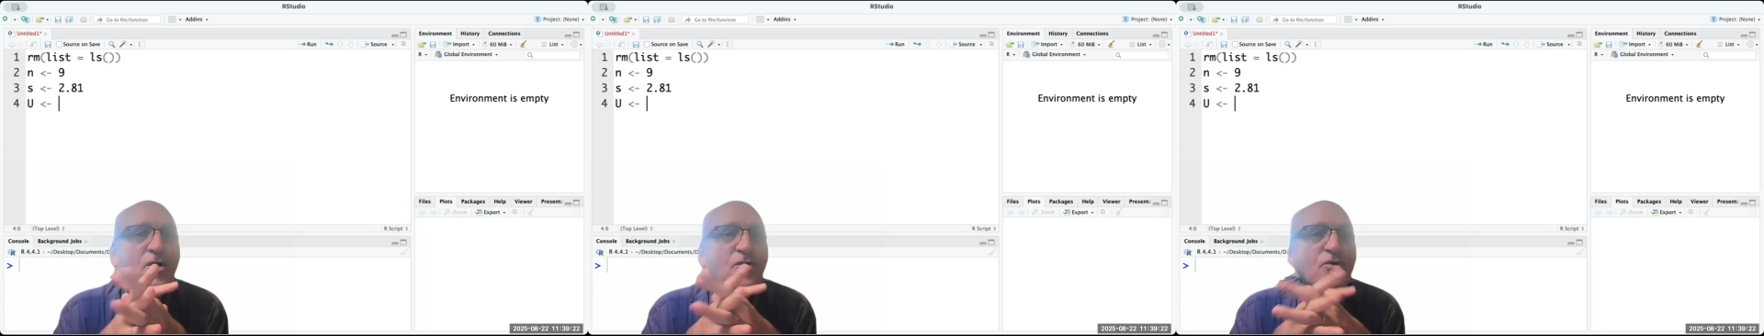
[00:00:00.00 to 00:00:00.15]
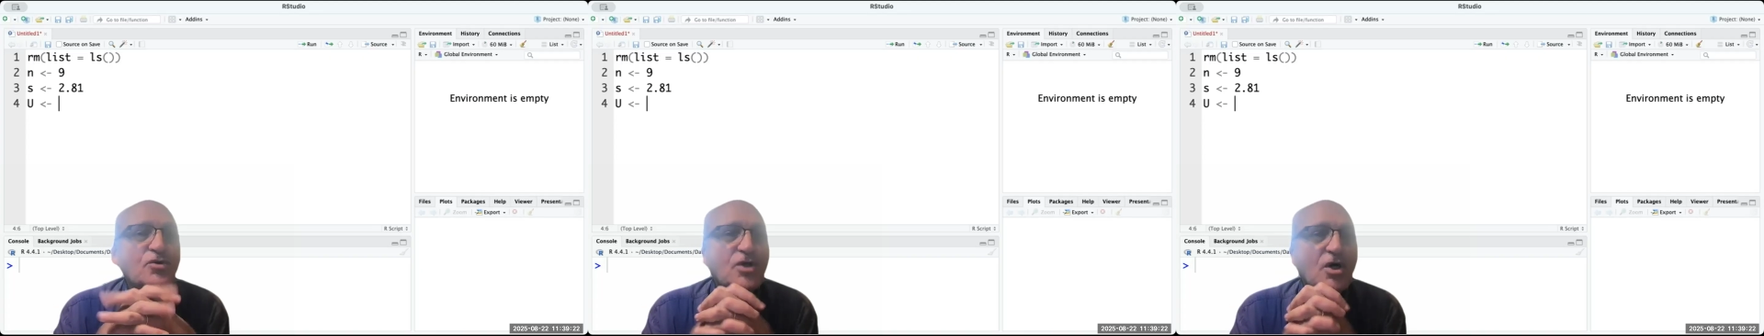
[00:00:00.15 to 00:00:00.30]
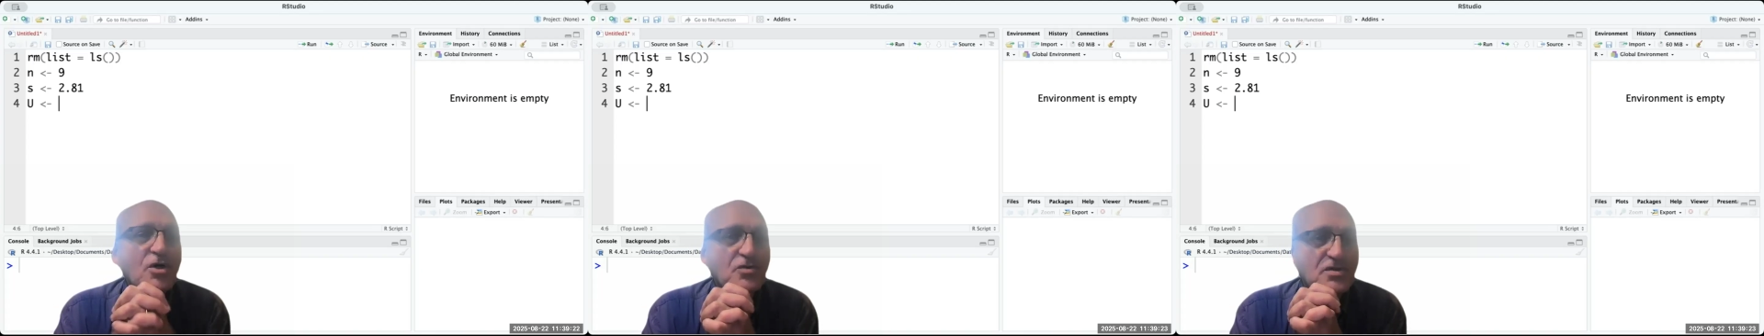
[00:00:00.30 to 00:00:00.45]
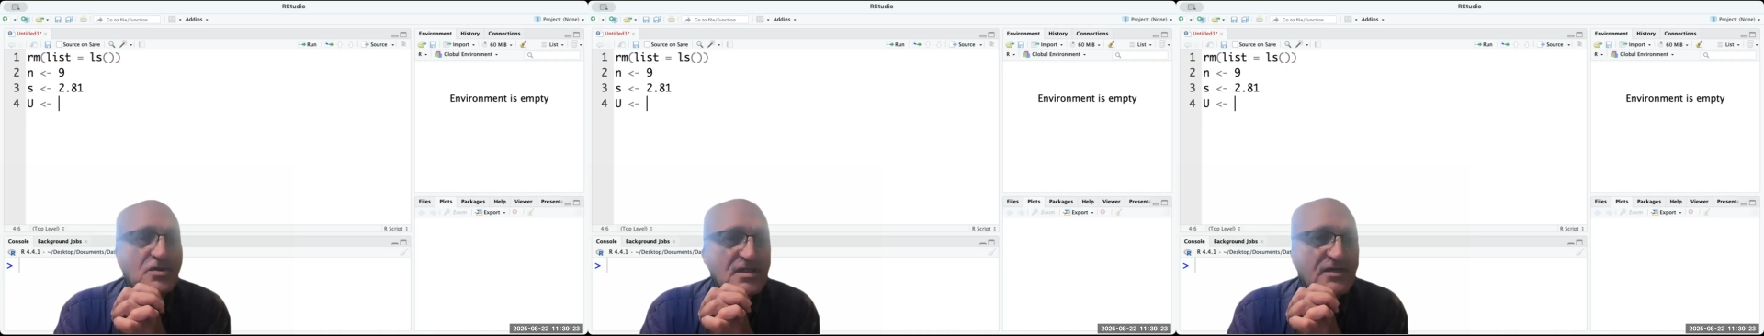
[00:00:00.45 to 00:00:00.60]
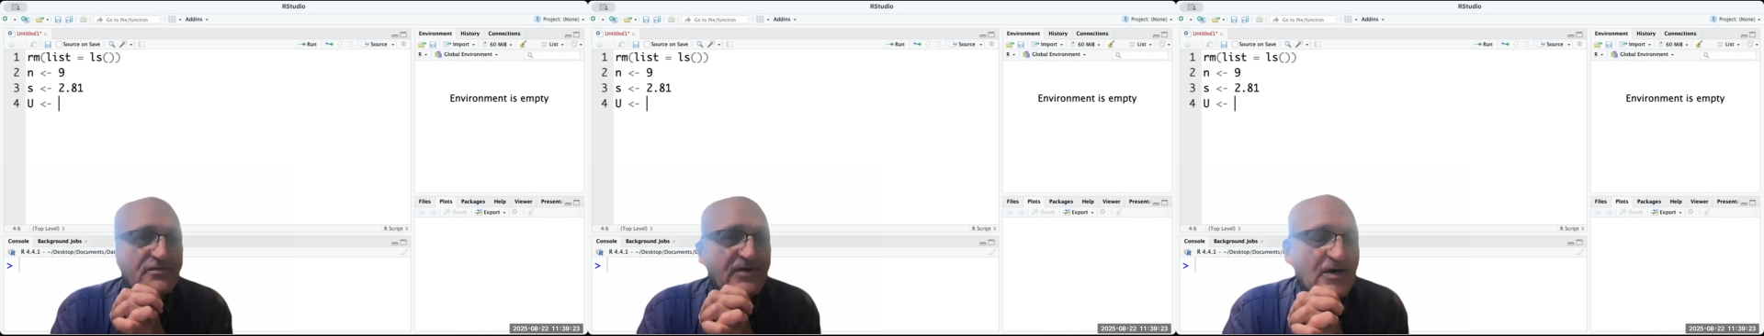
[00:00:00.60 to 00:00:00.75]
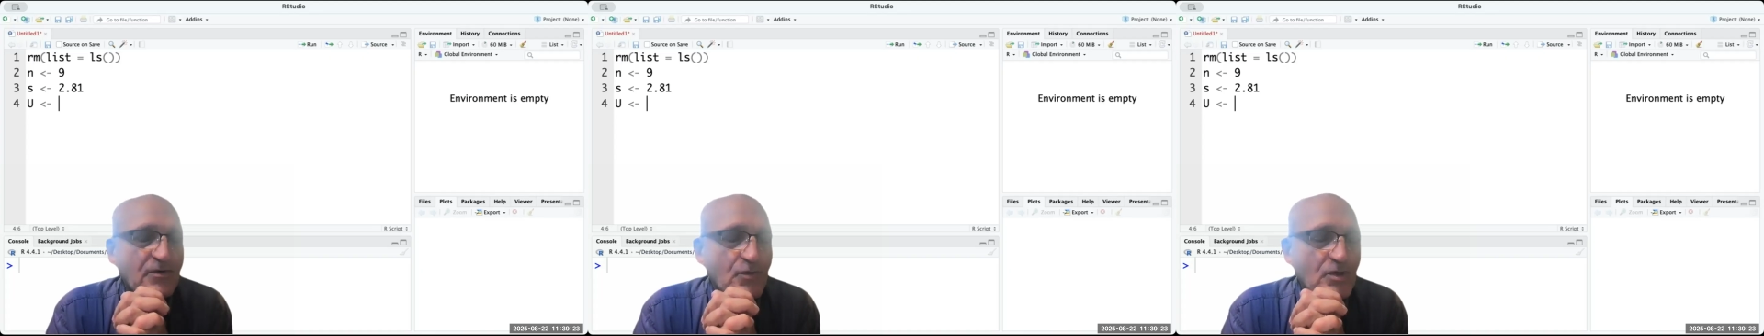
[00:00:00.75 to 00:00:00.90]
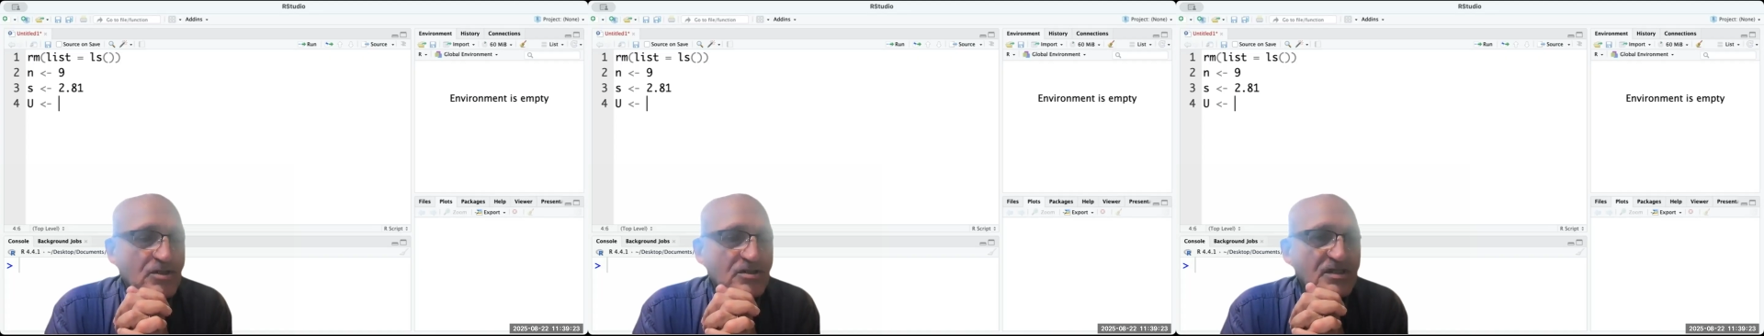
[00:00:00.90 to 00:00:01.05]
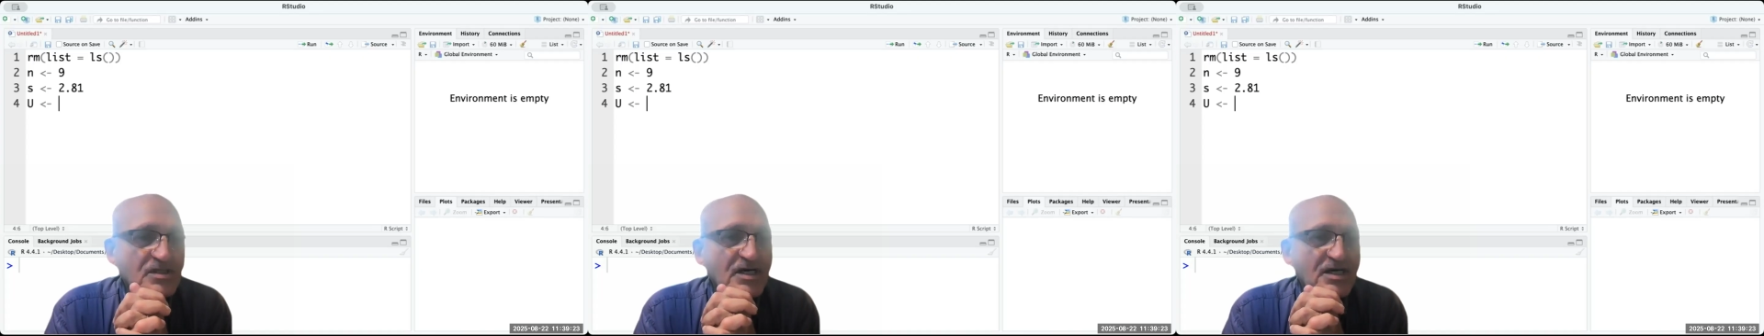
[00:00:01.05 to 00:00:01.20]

who knows, if I want